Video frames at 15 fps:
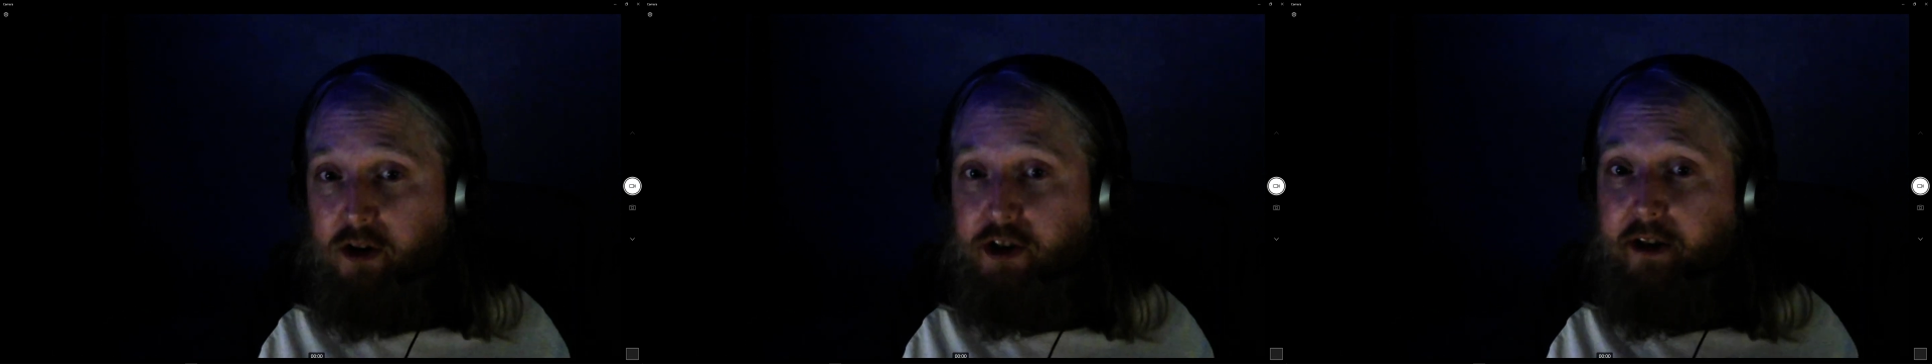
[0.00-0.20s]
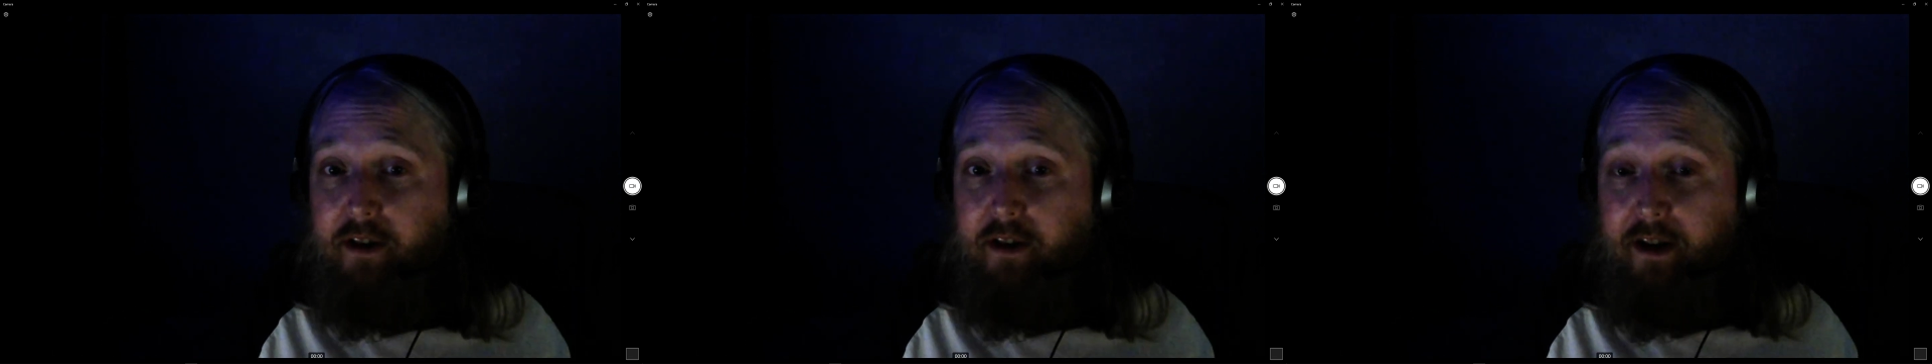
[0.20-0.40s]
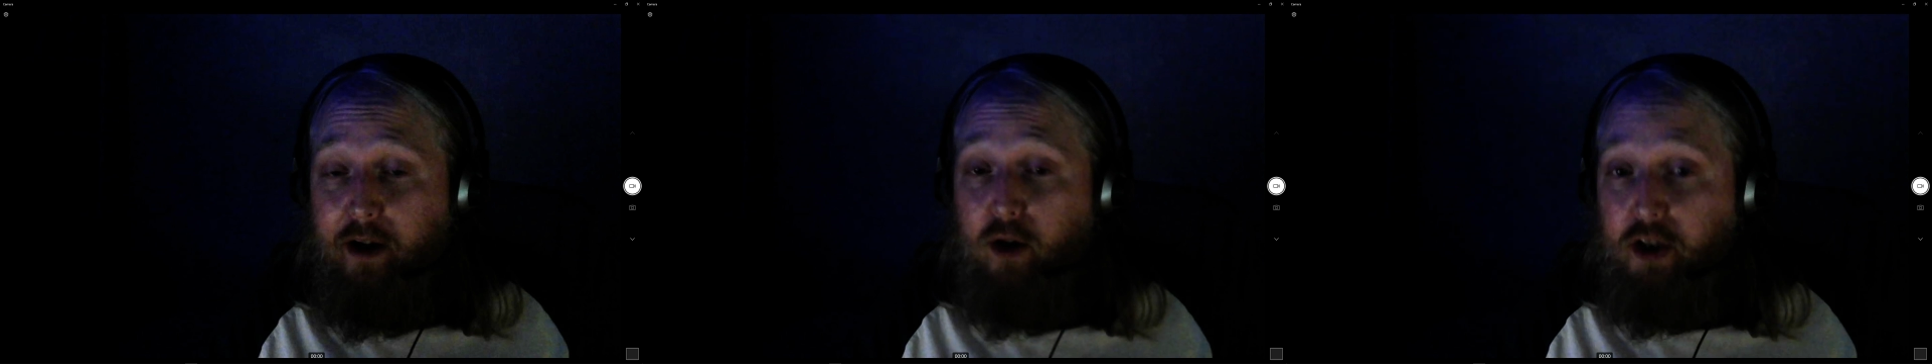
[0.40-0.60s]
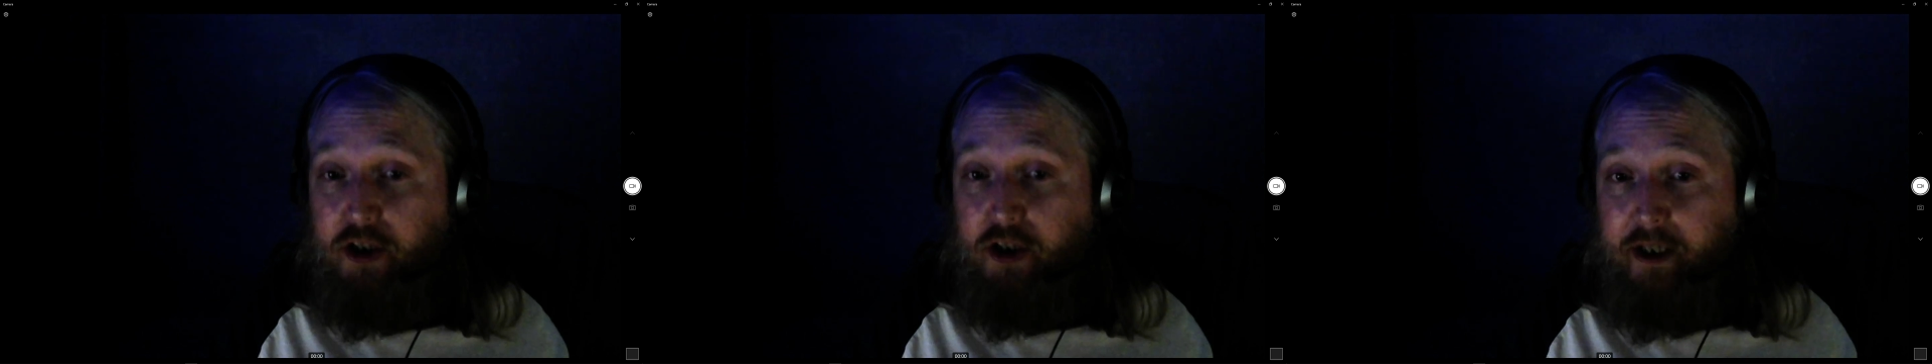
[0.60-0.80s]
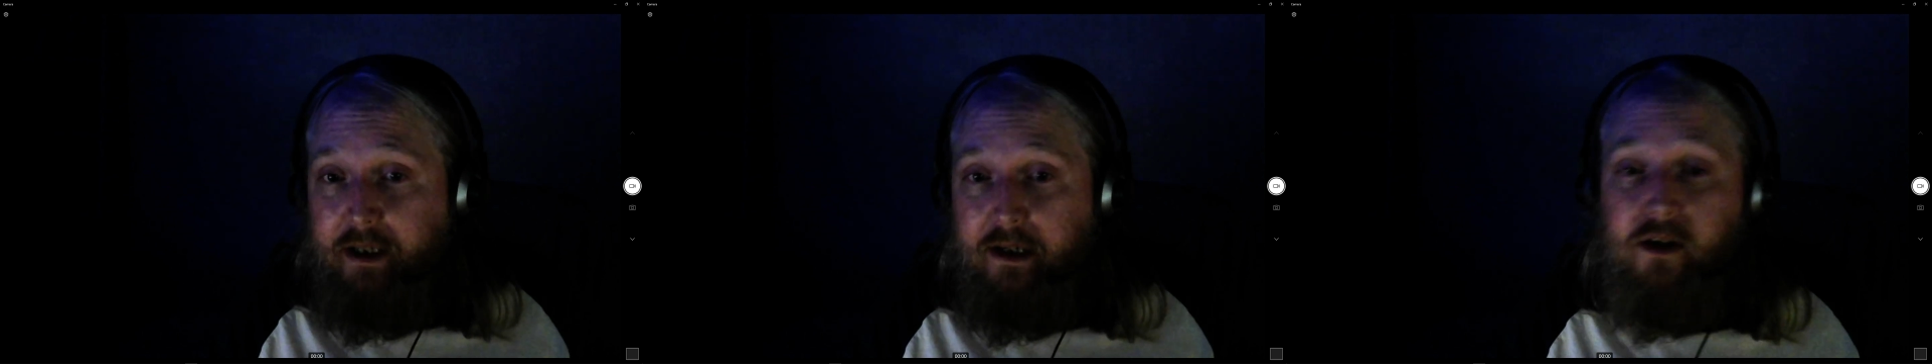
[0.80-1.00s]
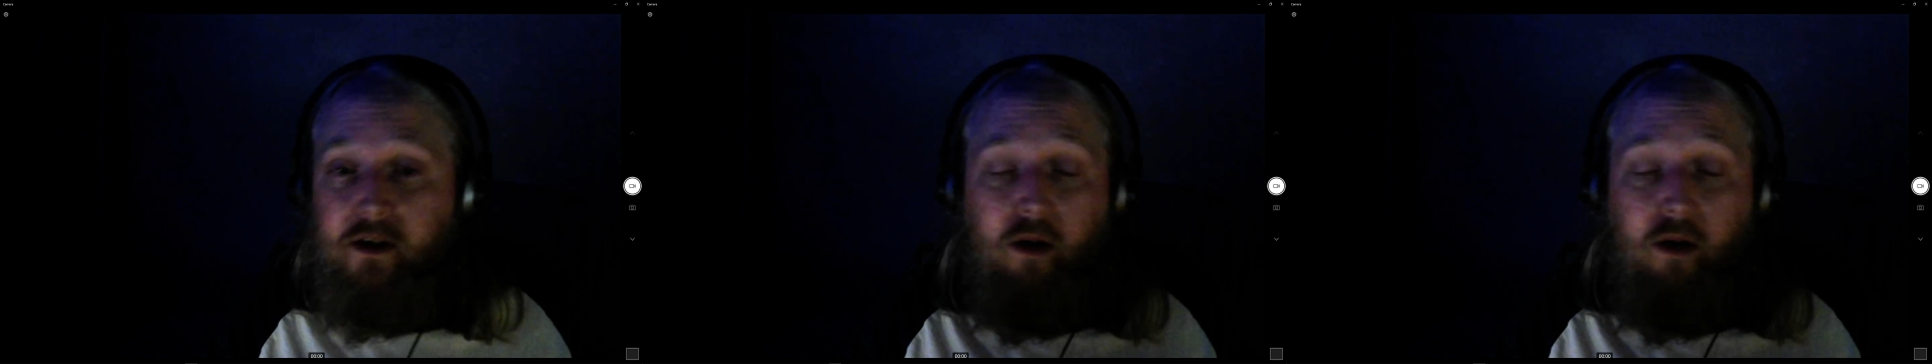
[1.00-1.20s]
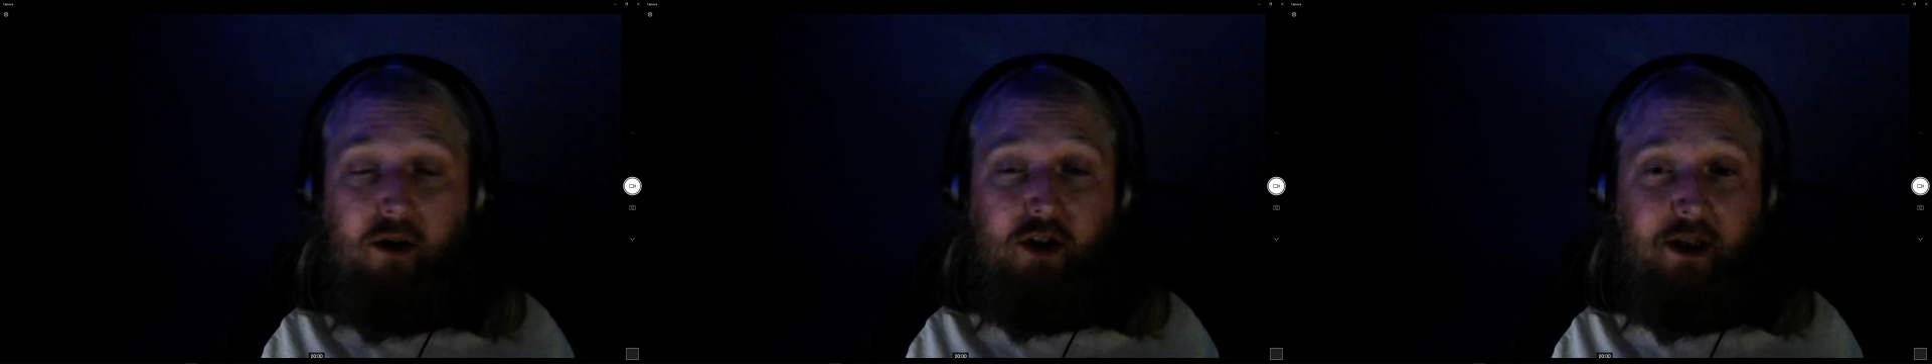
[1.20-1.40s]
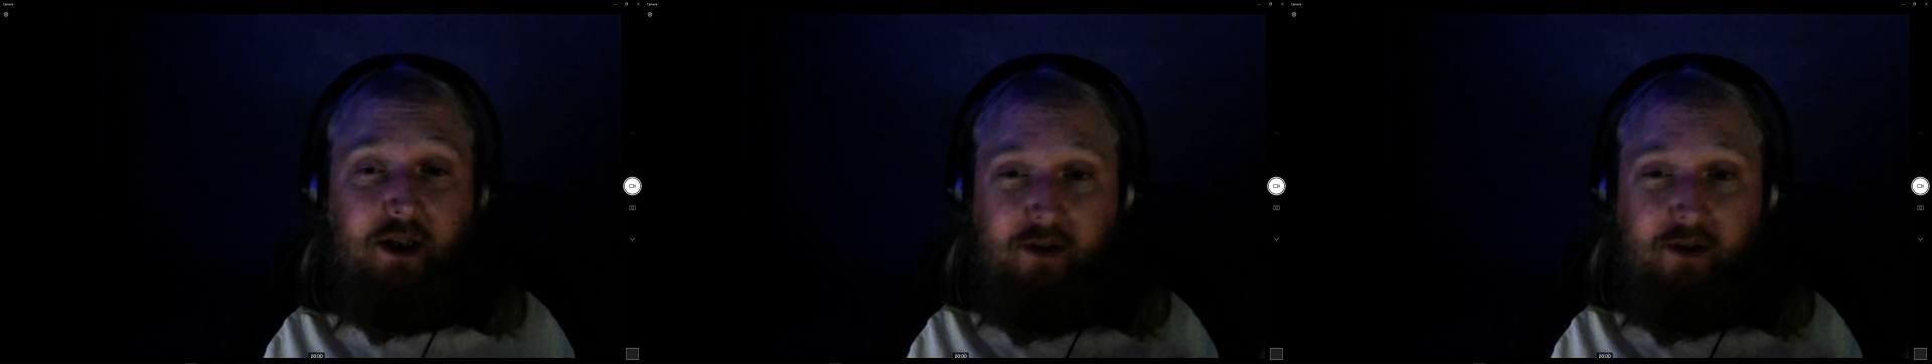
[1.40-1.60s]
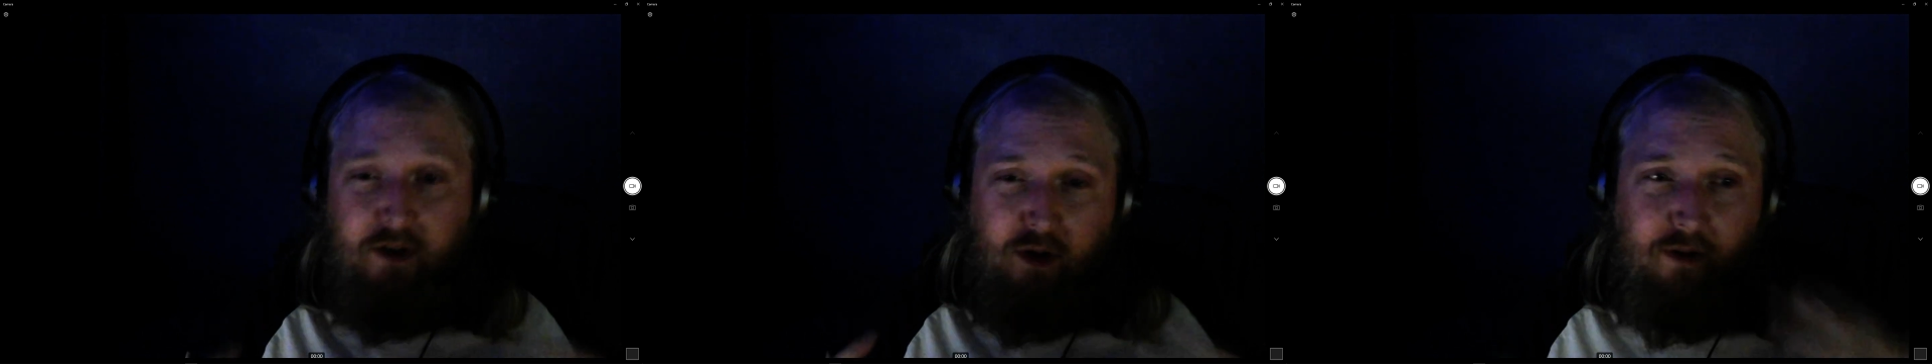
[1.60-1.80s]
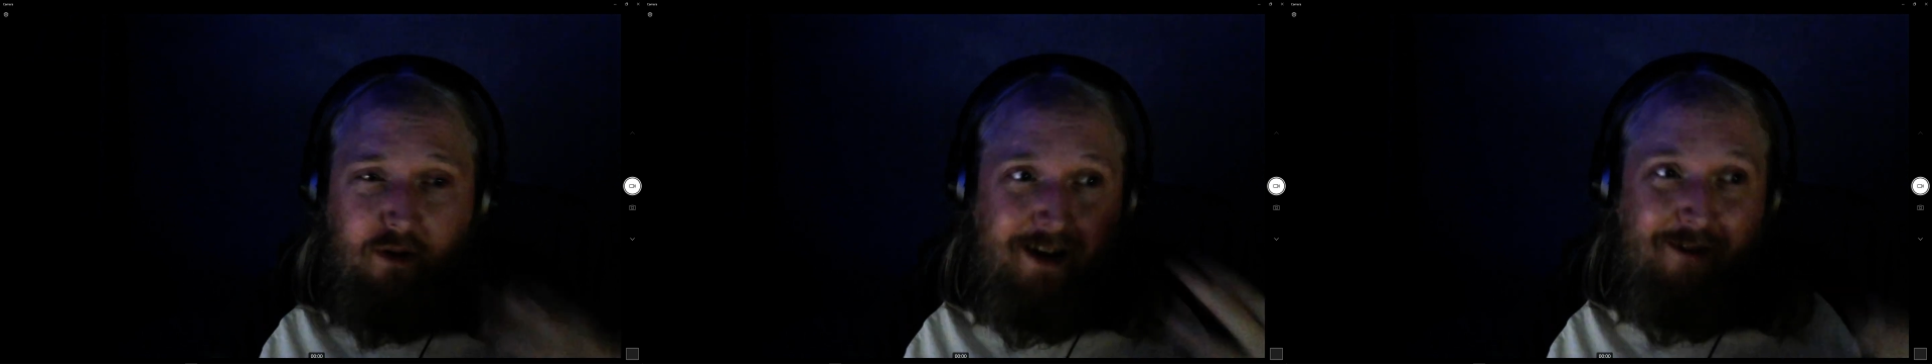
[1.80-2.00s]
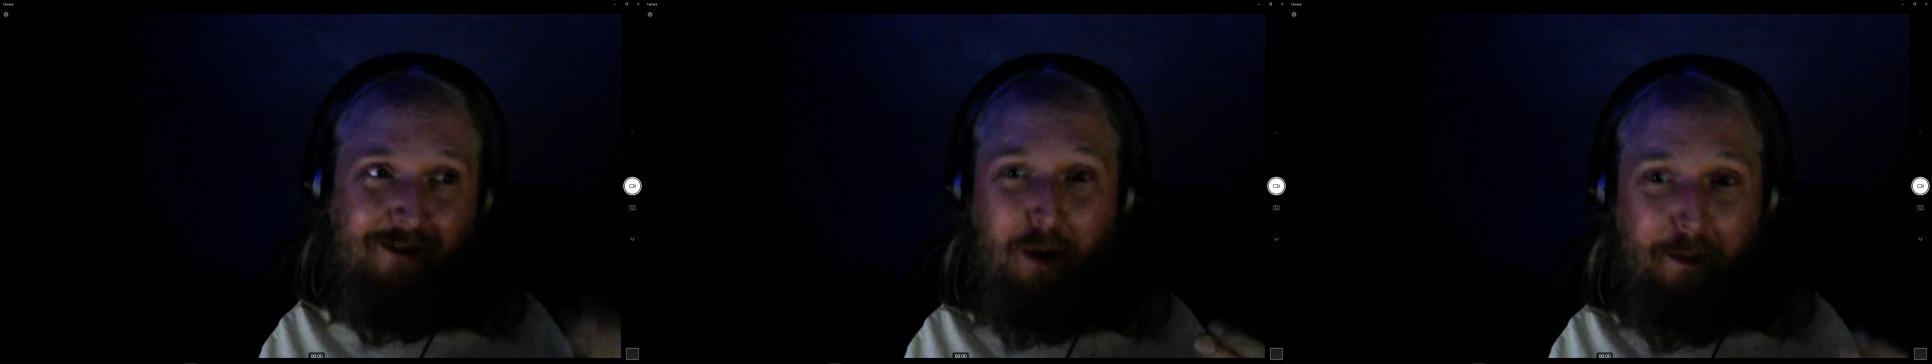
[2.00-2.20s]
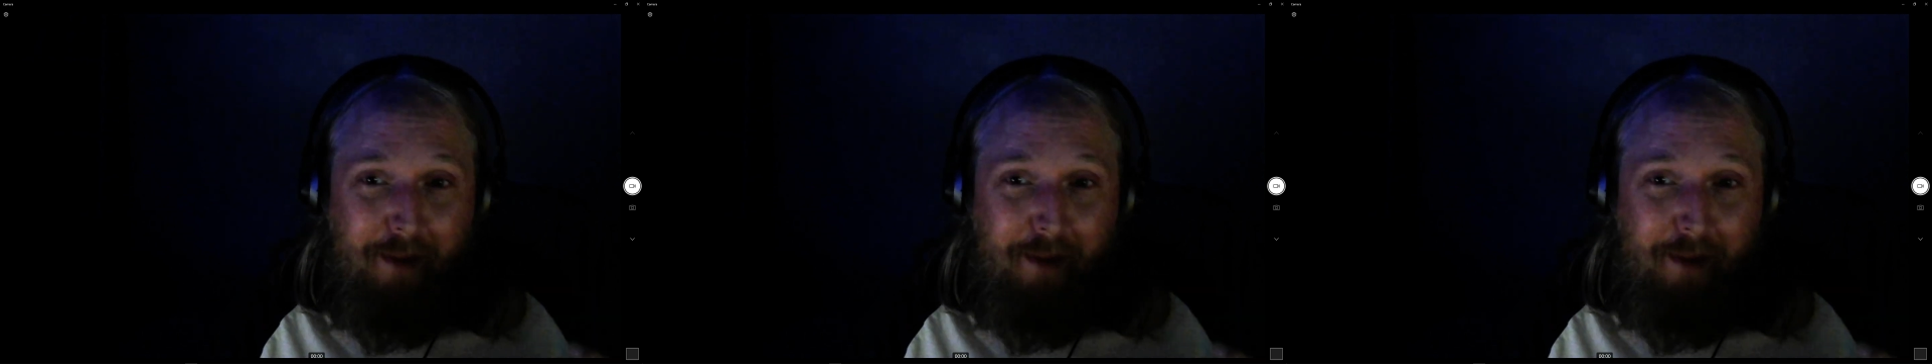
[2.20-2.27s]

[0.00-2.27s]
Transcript: theology, so I'll just have to sort of give my